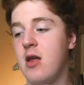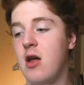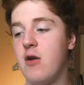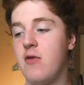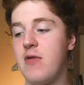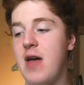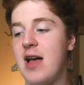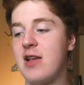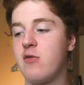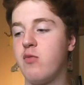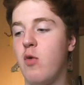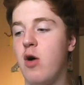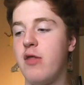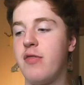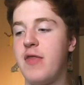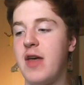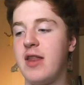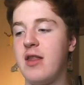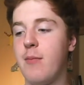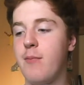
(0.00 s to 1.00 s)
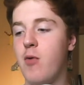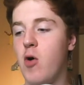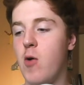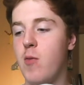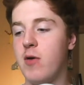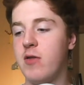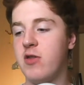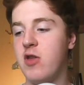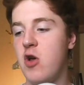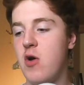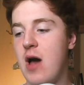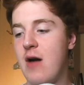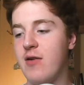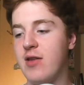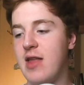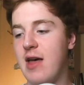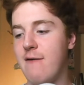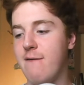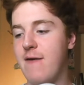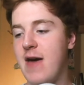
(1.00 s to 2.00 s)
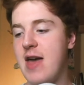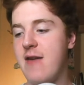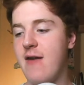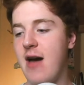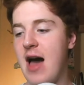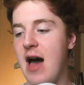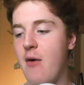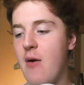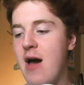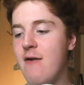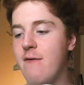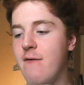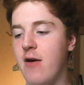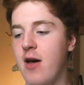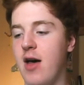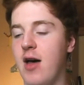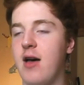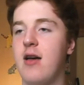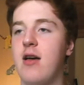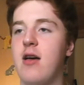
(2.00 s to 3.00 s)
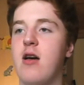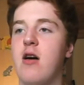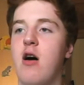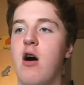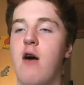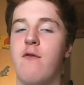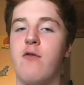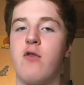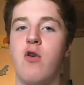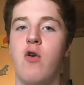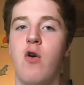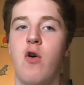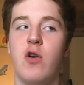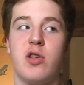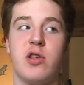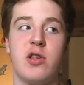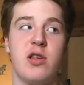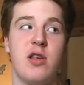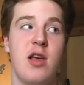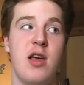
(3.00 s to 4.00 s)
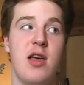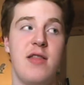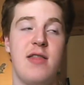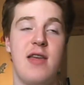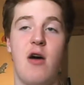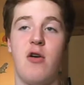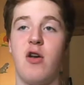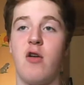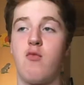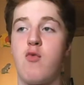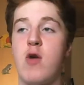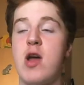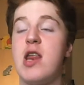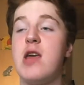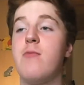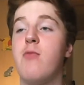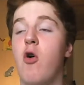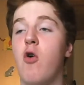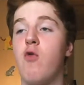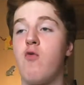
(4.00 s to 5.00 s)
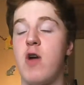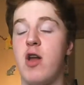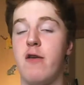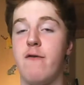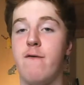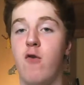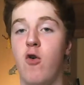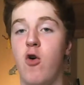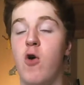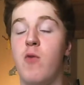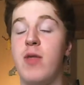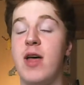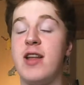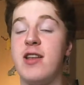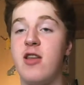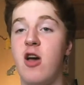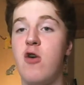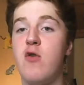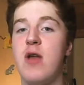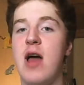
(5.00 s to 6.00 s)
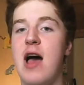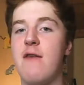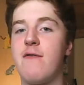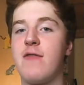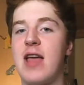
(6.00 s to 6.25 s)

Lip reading: that's one thing that Bournemouth do have in their favour. However, of course, they're on a really poor run of form. They don't have